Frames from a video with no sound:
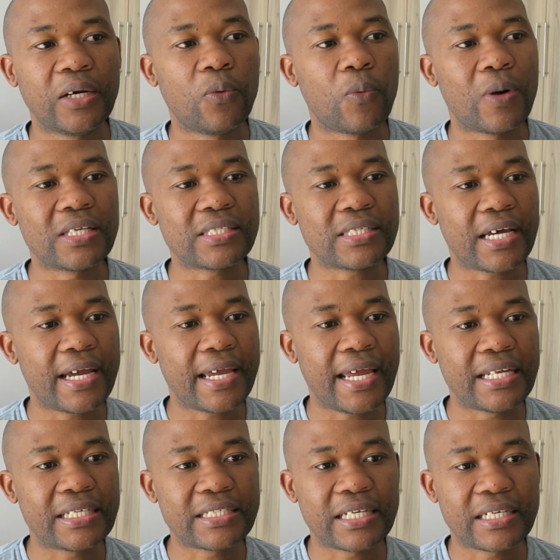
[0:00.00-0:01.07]
Once I
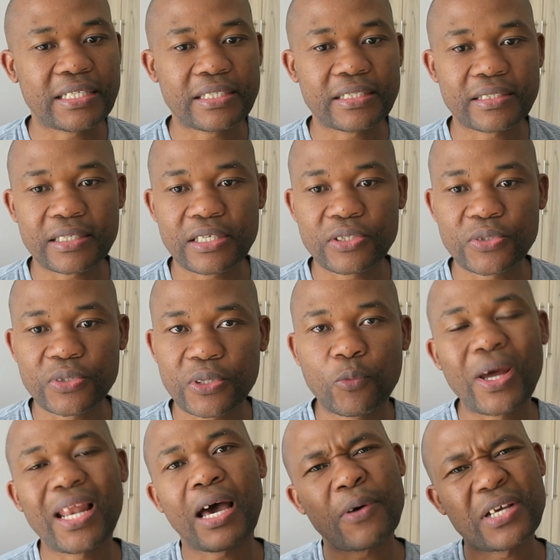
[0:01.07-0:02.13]
entered into
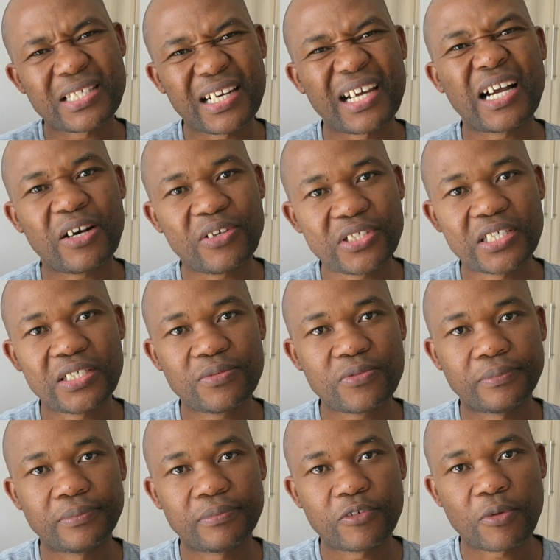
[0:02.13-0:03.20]
I was an accountant
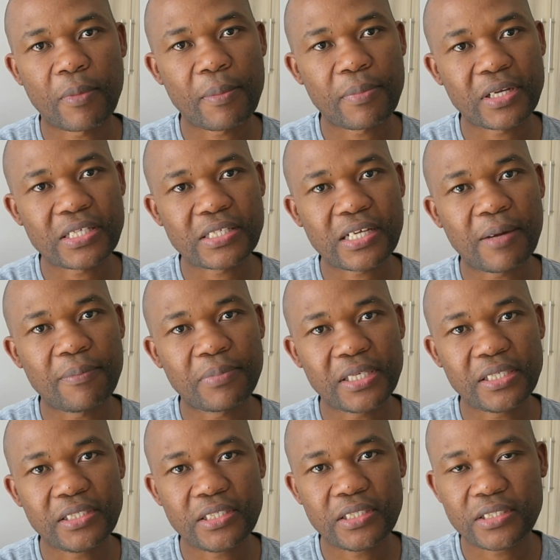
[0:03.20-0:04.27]
for my brother's
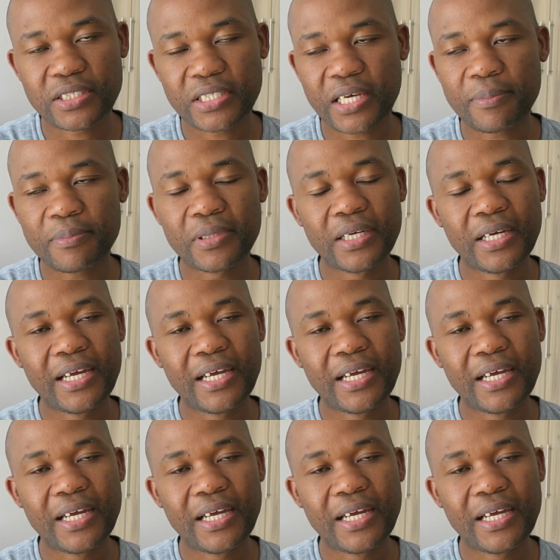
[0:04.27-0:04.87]
company, GNAP.